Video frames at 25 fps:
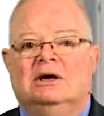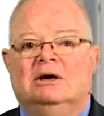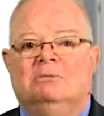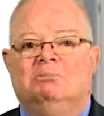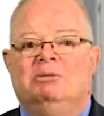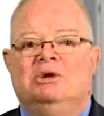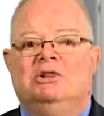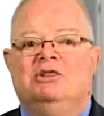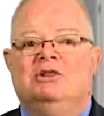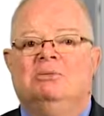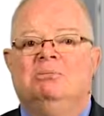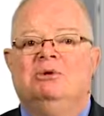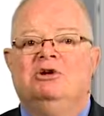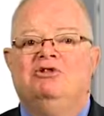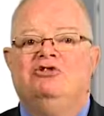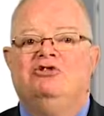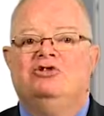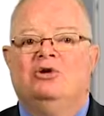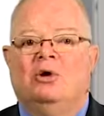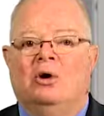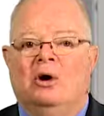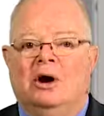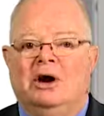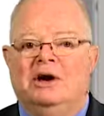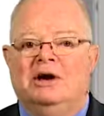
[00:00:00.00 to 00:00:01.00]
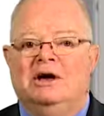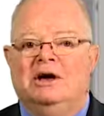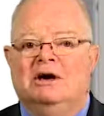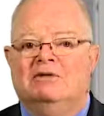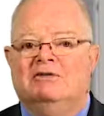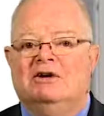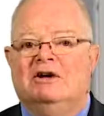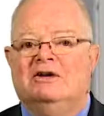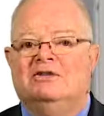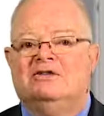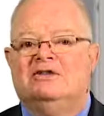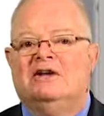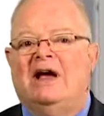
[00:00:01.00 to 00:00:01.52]
But the majority
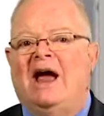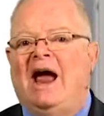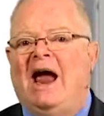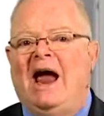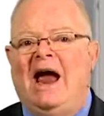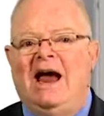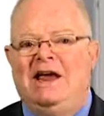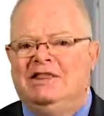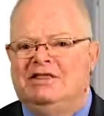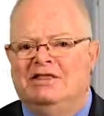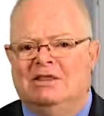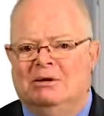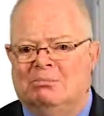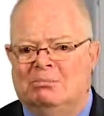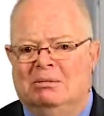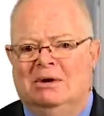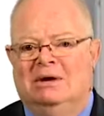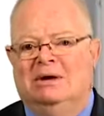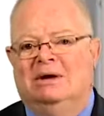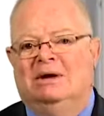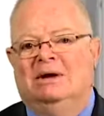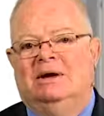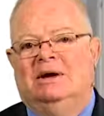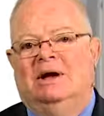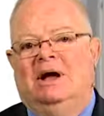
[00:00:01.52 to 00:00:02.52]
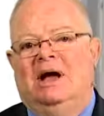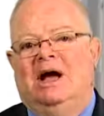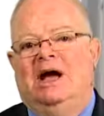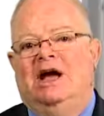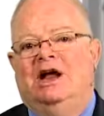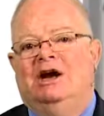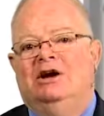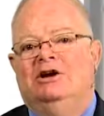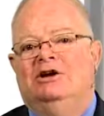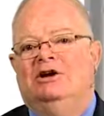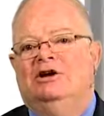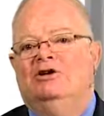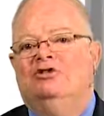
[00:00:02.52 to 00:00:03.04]
of us hate them
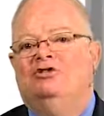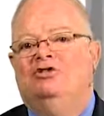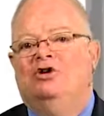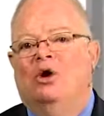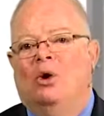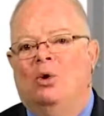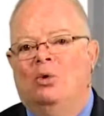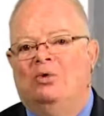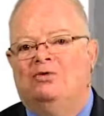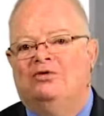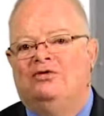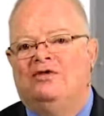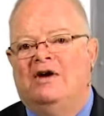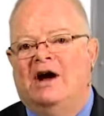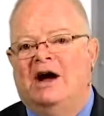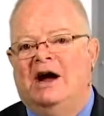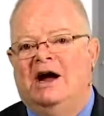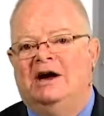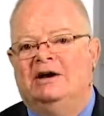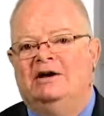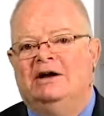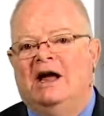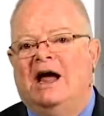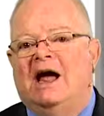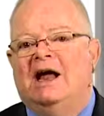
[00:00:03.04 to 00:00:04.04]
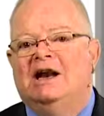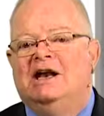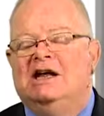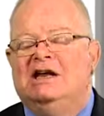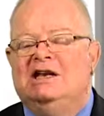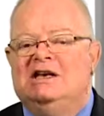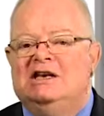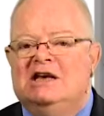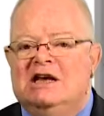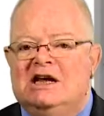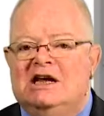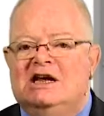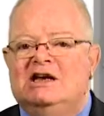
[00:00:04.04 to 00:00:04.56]
and don't find any
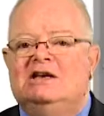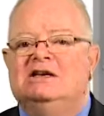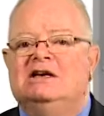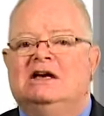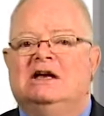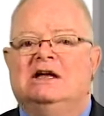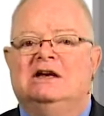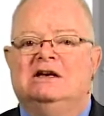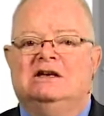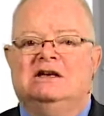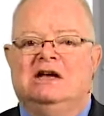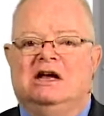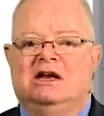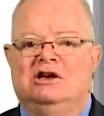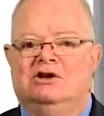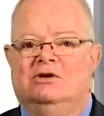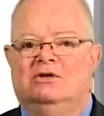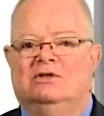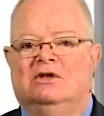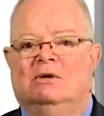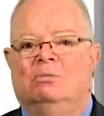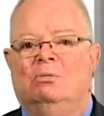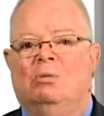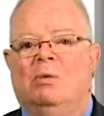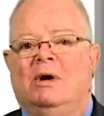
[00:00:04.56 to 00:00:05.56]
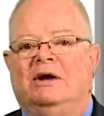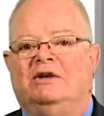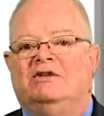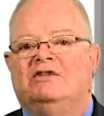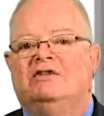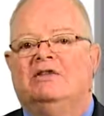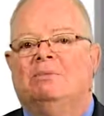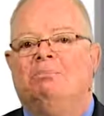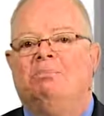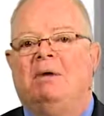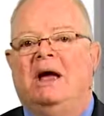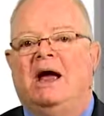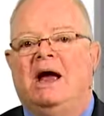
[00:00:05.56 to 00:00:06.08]
need to continue them once
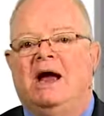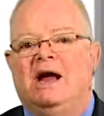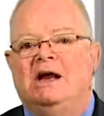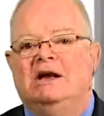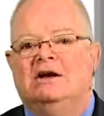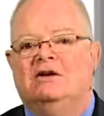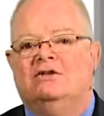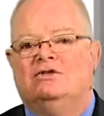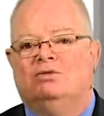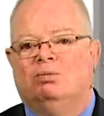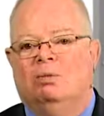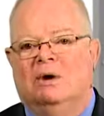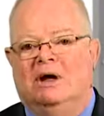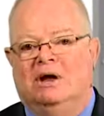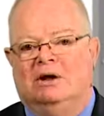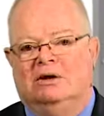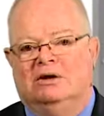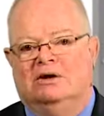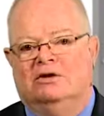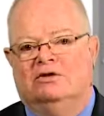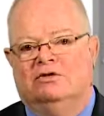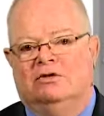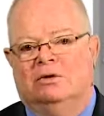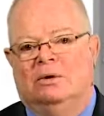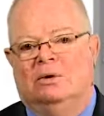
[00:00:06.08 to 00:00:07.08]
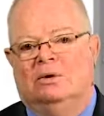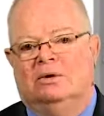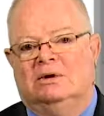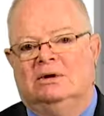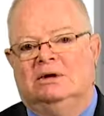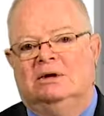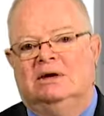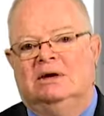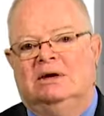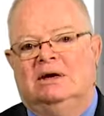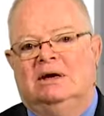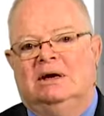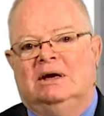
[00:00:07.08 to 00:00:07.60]
the pain is well controlled.
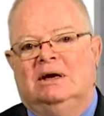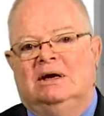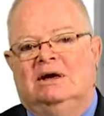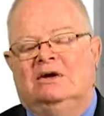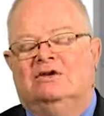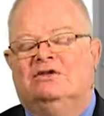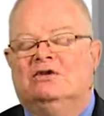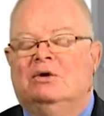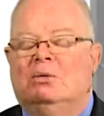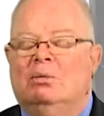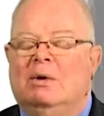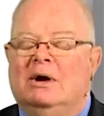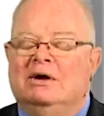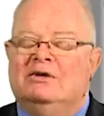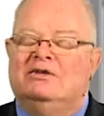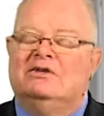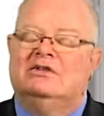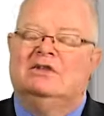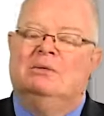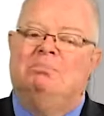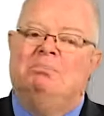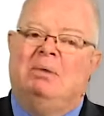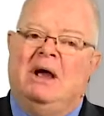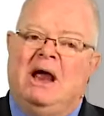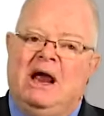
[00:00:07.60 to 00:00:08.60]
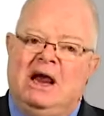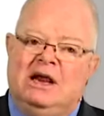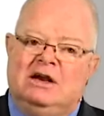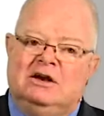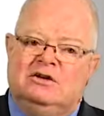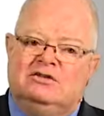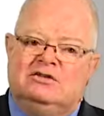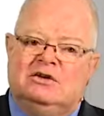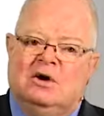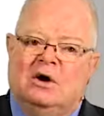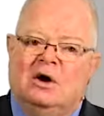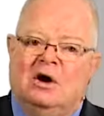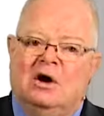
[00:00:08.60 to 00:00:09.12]
So once the pain
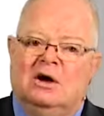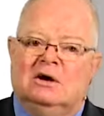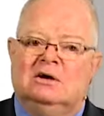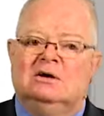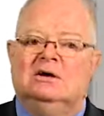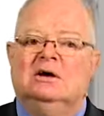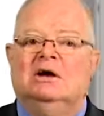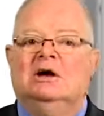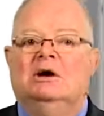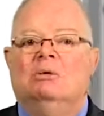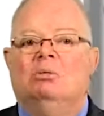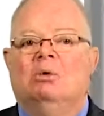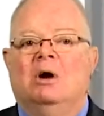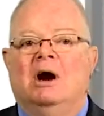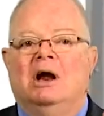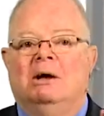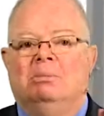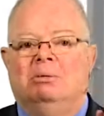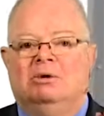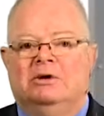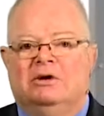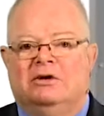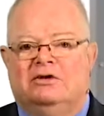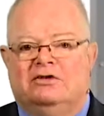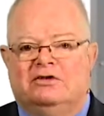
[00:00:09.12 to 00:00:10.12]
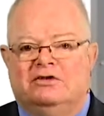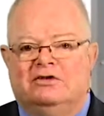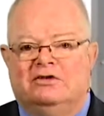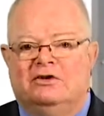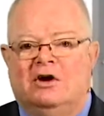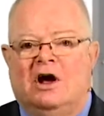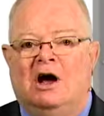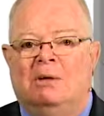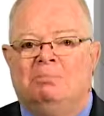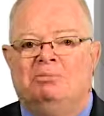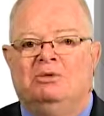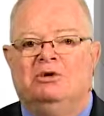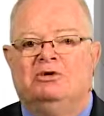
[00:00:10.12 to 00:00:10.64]
is gone, we're able to
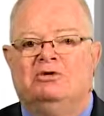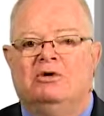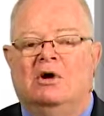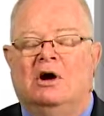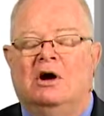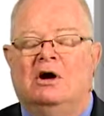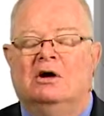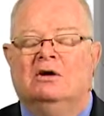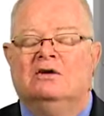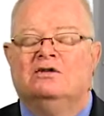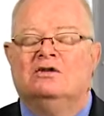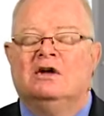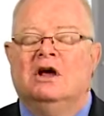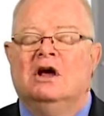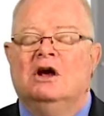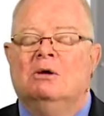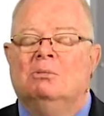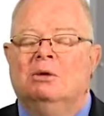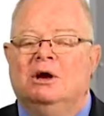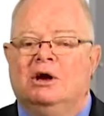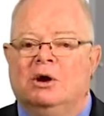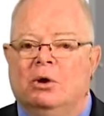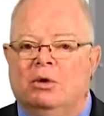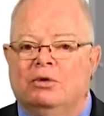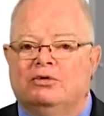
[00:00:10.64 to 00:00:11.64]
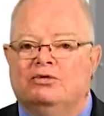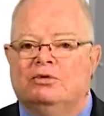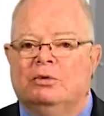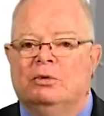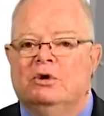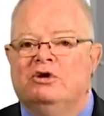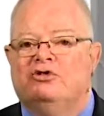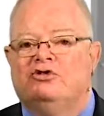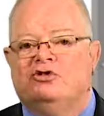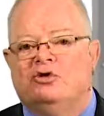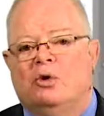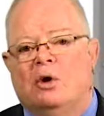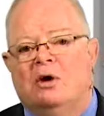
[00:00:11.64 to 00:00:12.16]
stop the drugs. We go
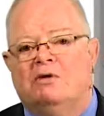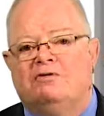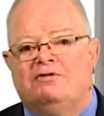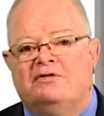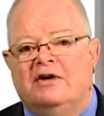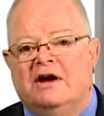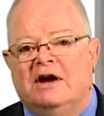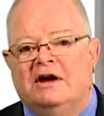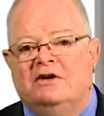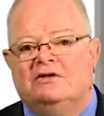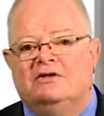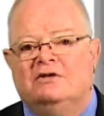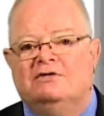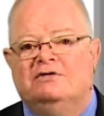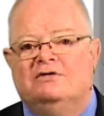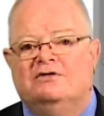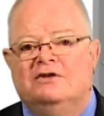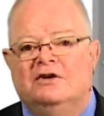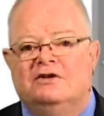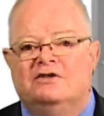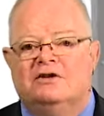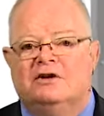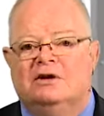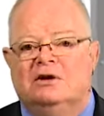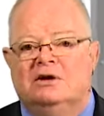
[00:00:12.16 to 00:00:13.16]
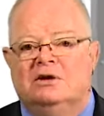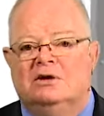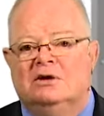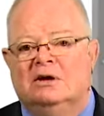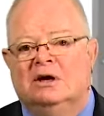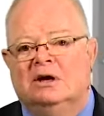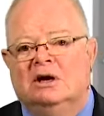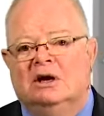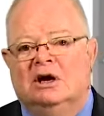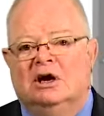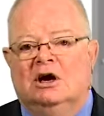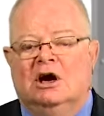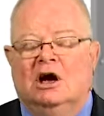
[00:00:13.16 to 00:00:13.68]
through a short phase of
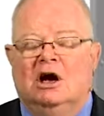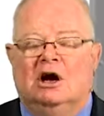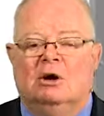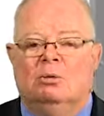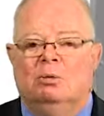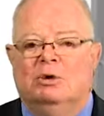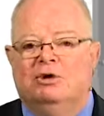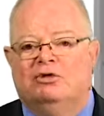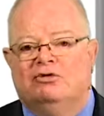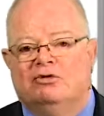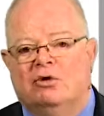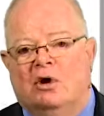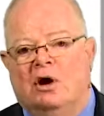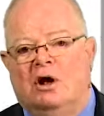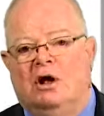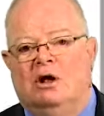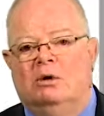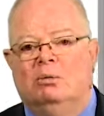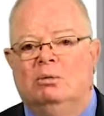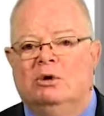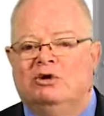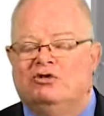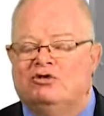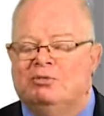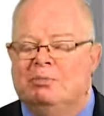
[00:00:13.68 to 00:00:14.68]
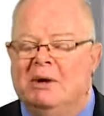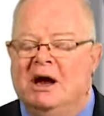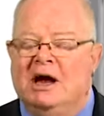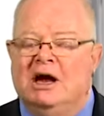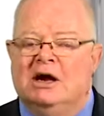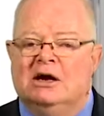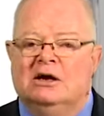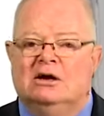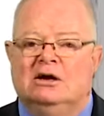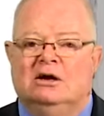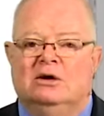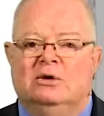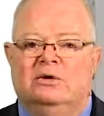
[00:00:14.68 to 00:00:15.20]
physical withdrawal, which may
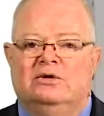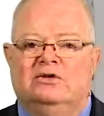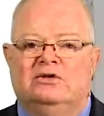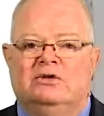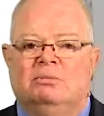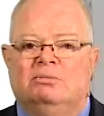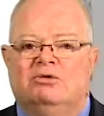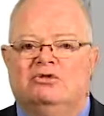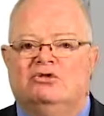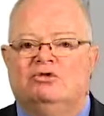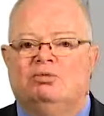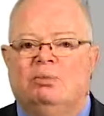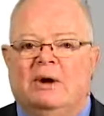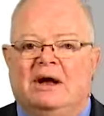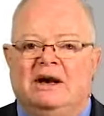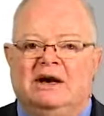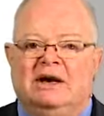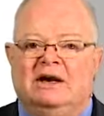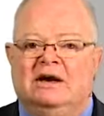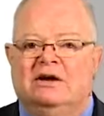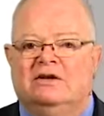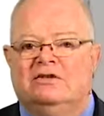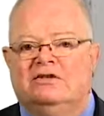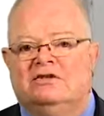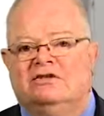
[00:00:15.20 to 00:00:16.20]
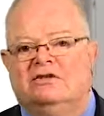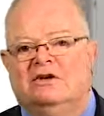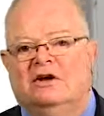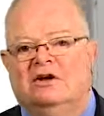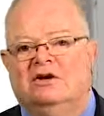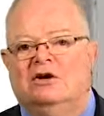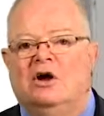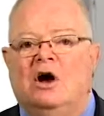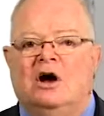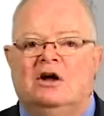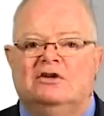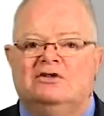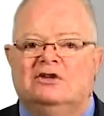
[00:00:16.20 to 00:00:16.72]
include some sweatiness,
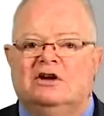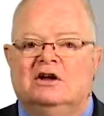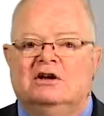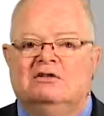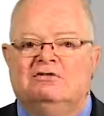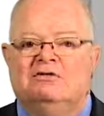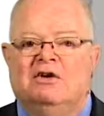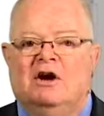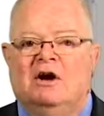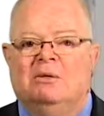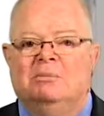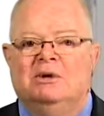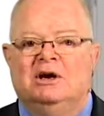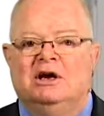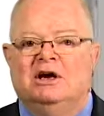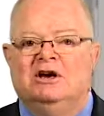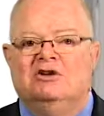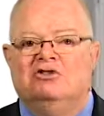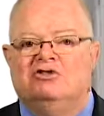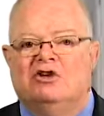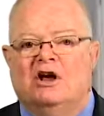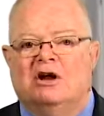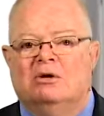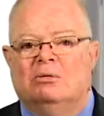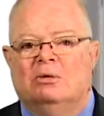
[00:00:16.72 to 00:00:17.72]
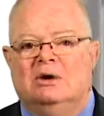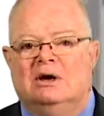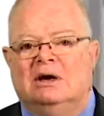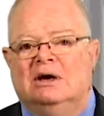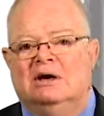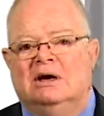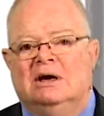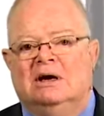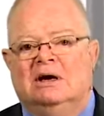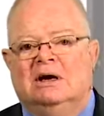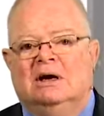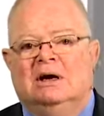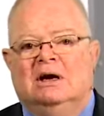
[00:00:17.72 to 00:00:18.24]
nausea and vomiting,
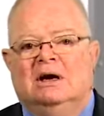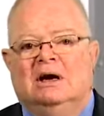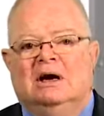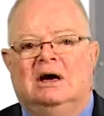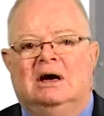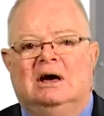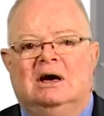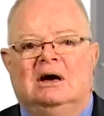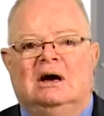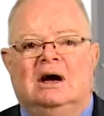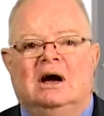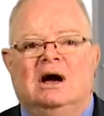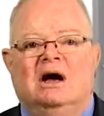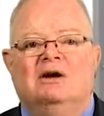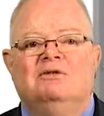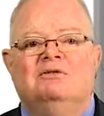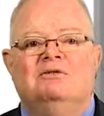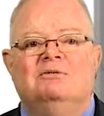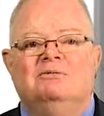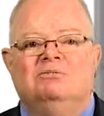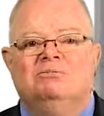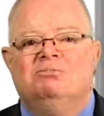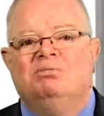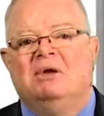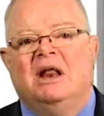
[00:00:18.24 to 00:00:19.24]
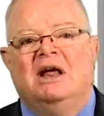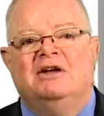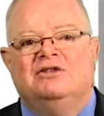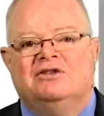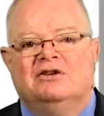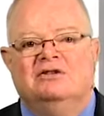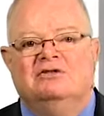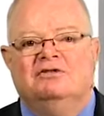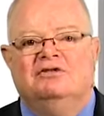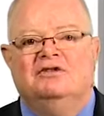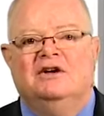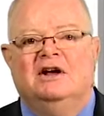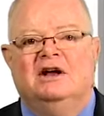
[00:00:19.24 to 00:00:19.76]
general
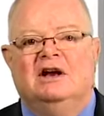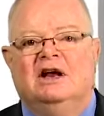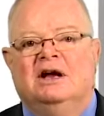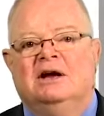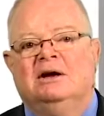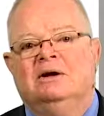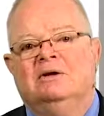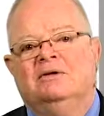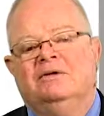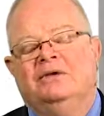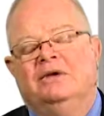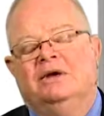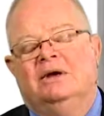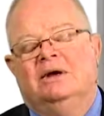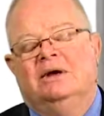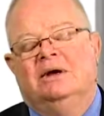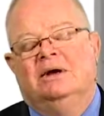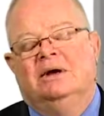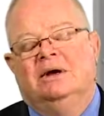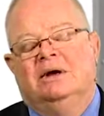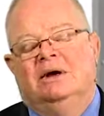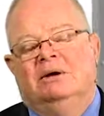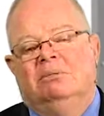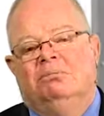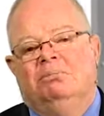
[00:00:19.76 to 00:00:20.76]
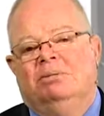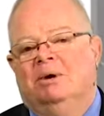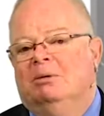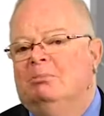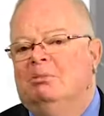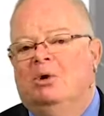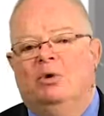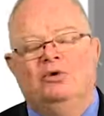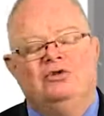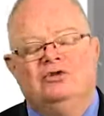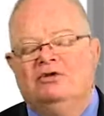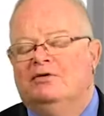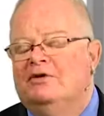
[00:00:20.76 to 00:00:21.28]
unpleasant feeling. But
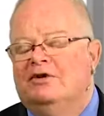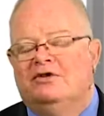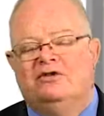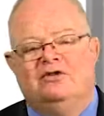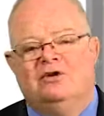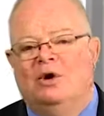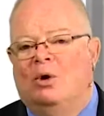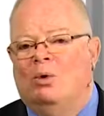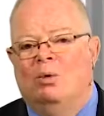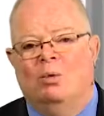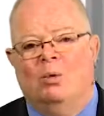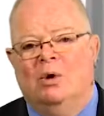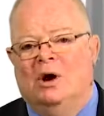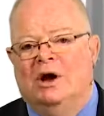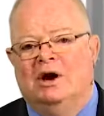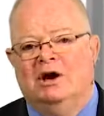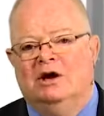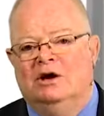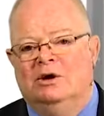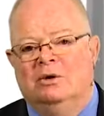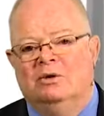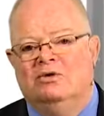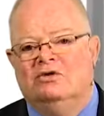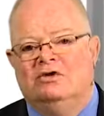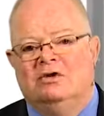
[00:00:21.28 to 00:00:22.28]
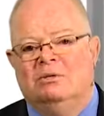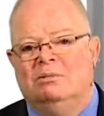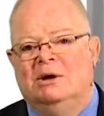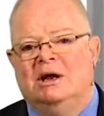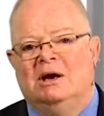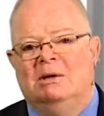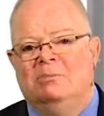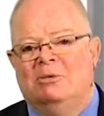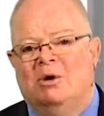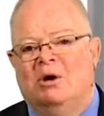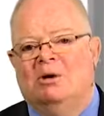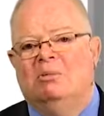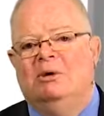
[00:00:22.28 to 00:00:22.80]
most of us don't want to use them
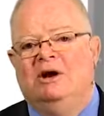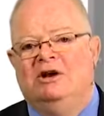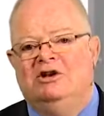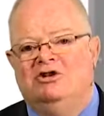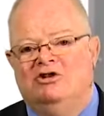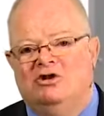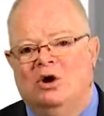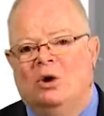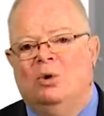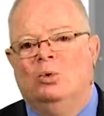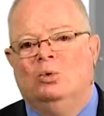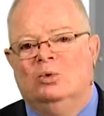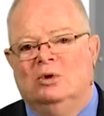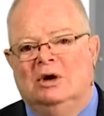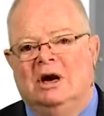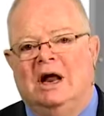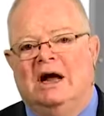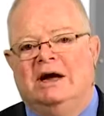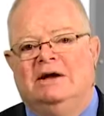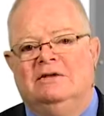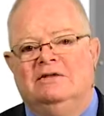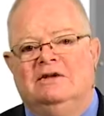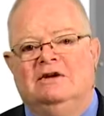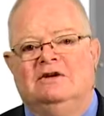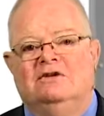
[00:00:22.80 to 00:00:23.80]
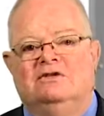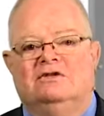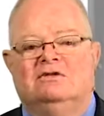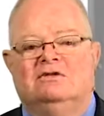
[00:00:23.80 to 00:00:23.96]
anymore. We don't like these